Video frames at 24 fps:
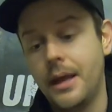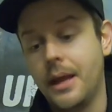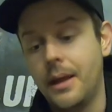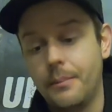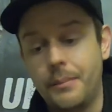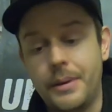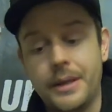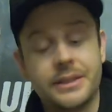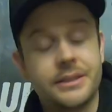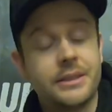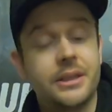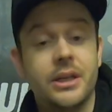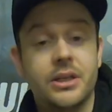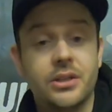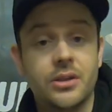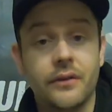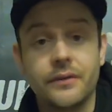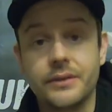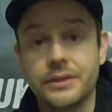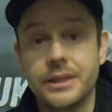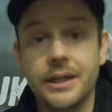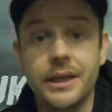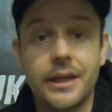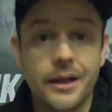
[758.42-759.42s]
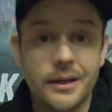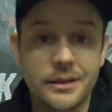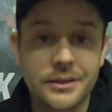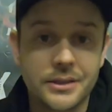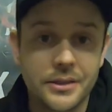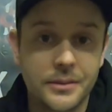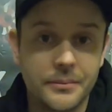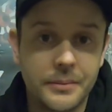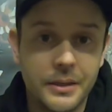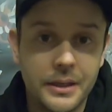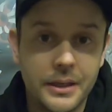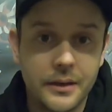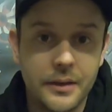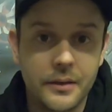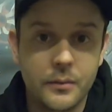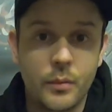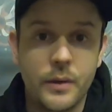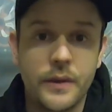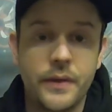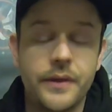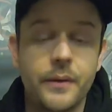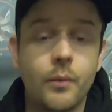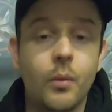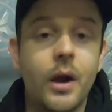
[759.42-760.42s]
Piston is obviously custom.
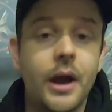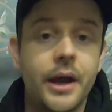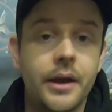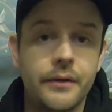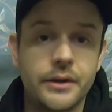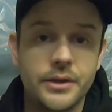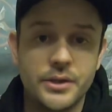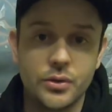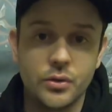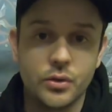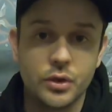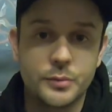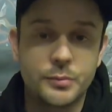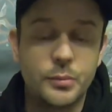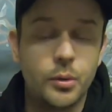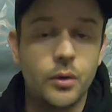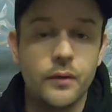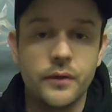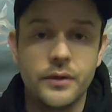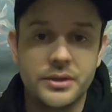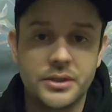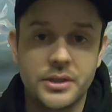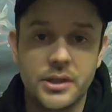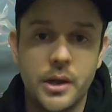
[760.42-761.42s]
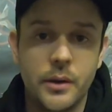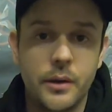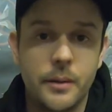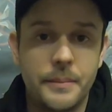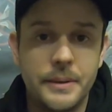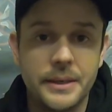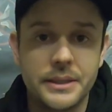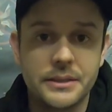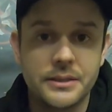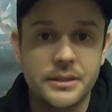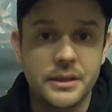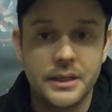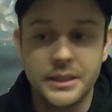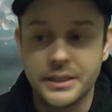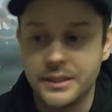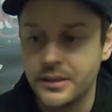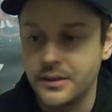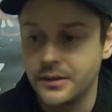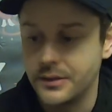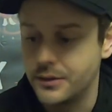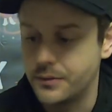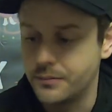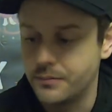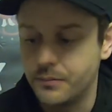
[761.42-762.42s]
With the wider exhaust port, the Zenoa piston is,
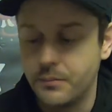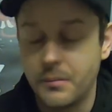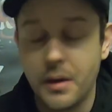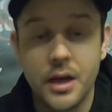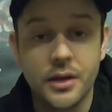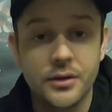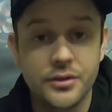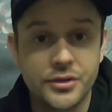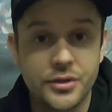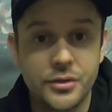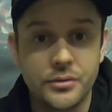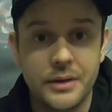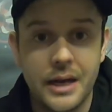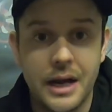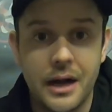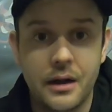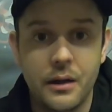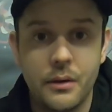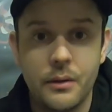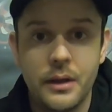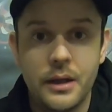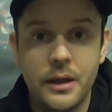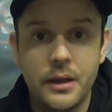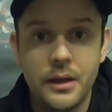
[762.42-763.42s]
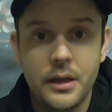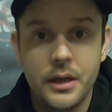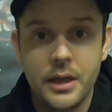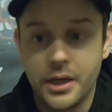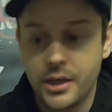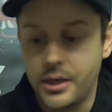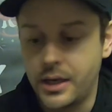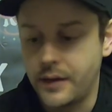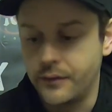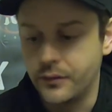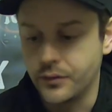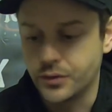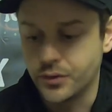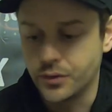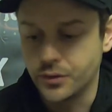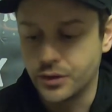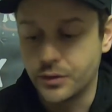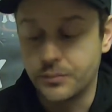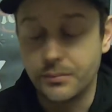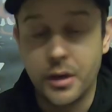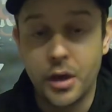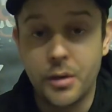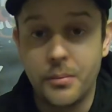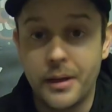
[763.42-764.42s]
is miles too narrow. You'd have all sorts
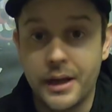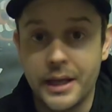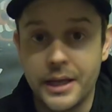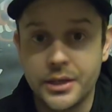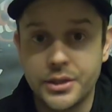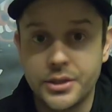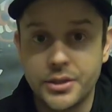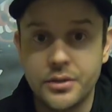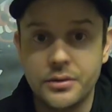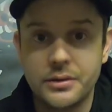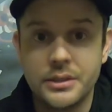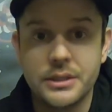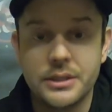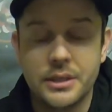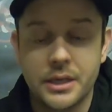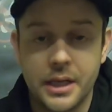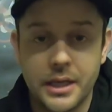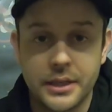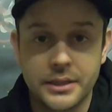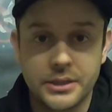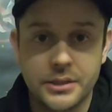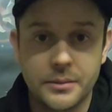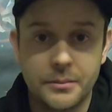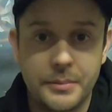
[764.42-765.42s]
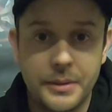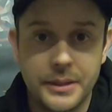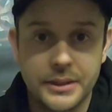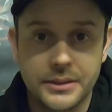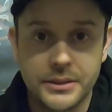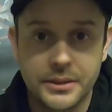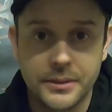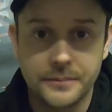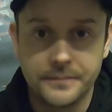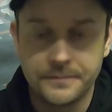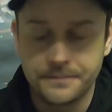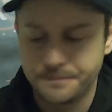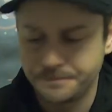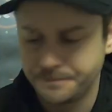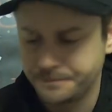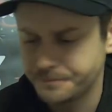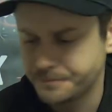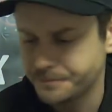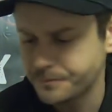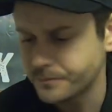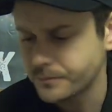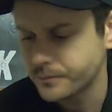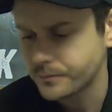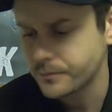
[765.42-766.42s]
of blow-by issues. It's a custom piston
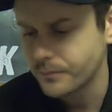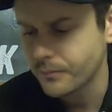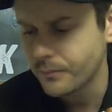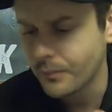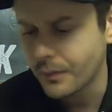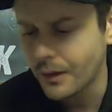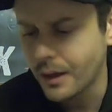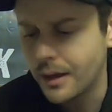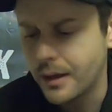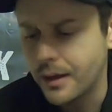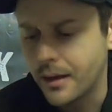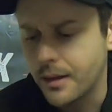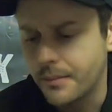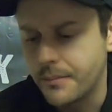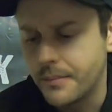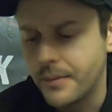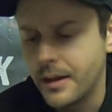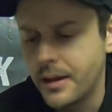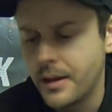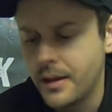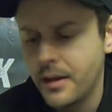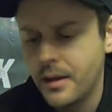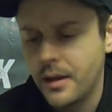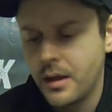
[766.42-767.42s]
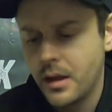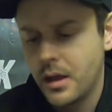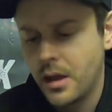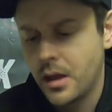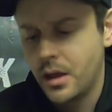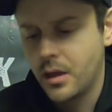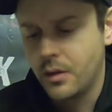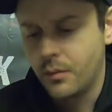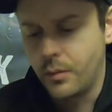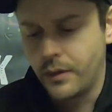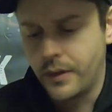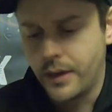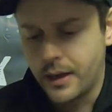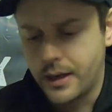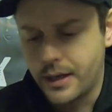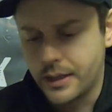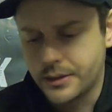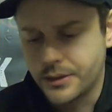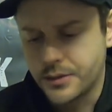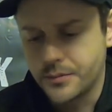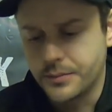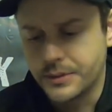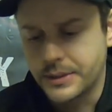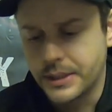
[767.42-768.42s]
um, with our
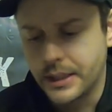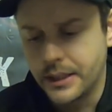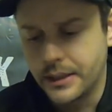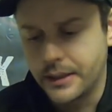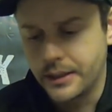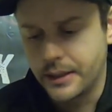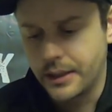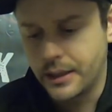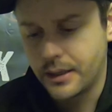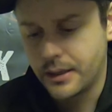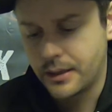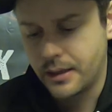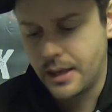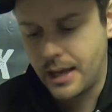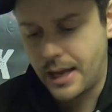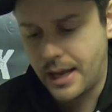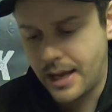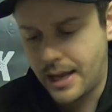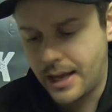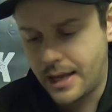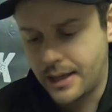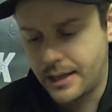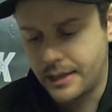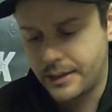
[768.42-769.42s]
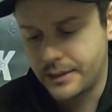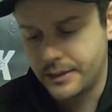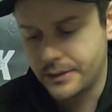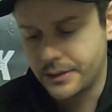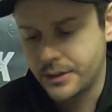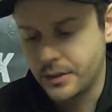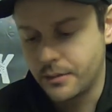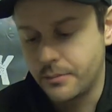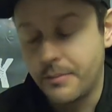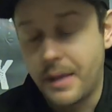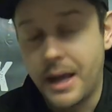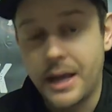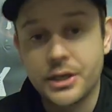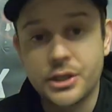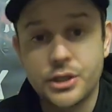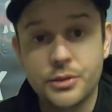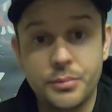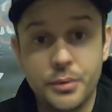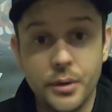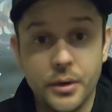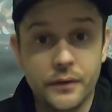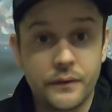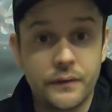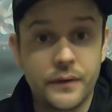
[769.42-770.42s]
custom cylinder and matched
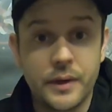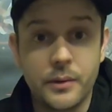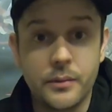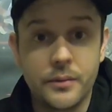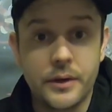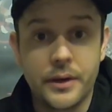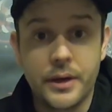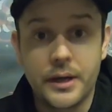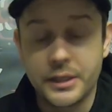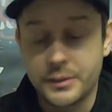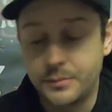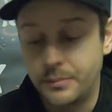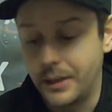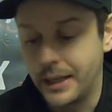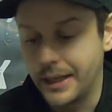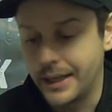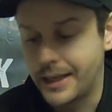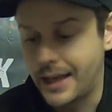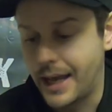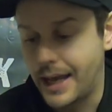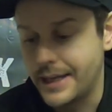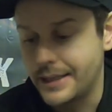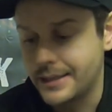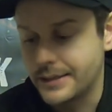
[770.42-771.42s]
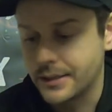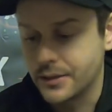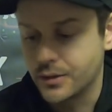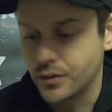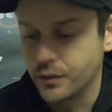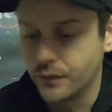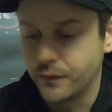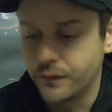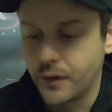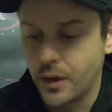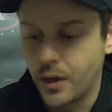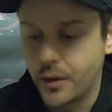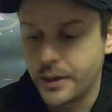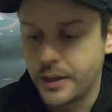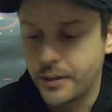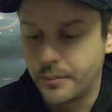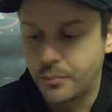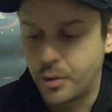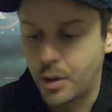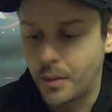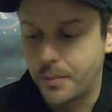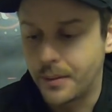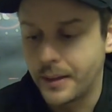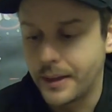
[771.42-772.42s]
beautifully with a nice billet case that's all flowed in
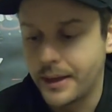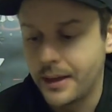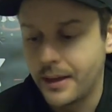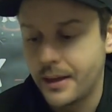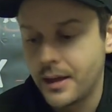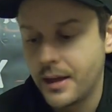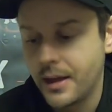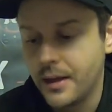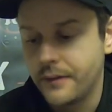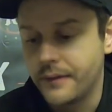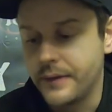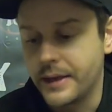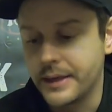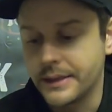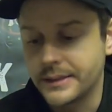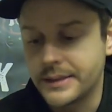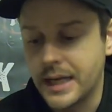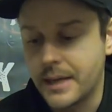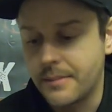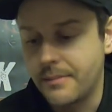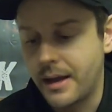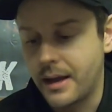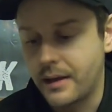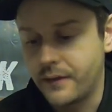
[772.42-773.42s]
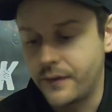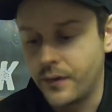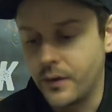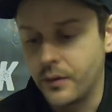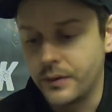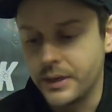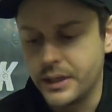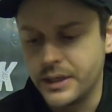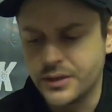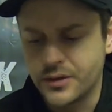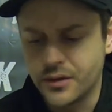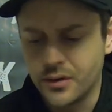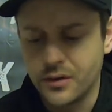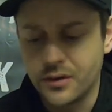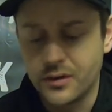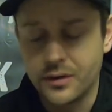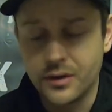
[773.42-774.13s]
properly. The intake manifold is